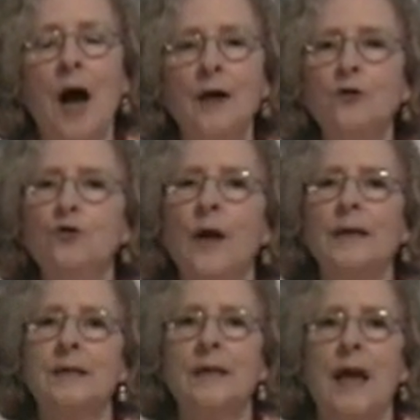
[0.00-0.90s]

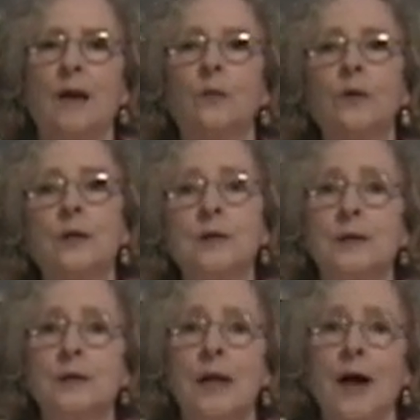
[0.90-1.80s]
Contrast that with a
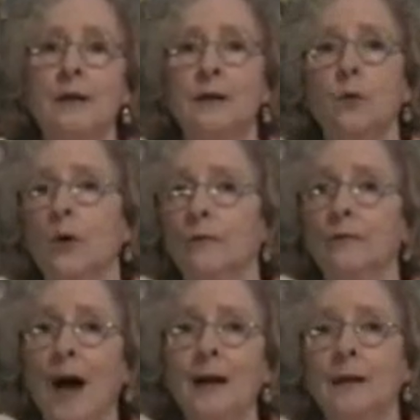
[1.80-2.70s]
society where
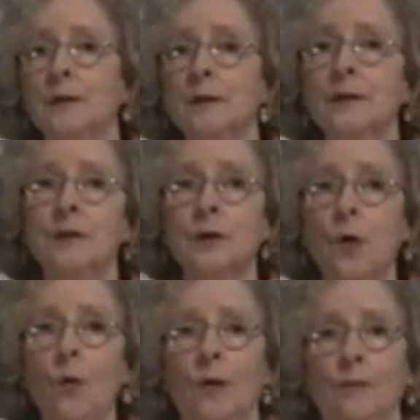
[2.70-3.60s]
violence is the
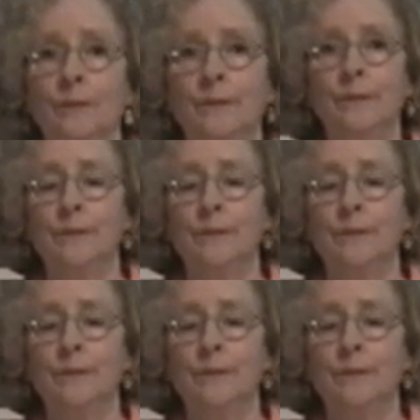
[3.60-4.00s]
norm.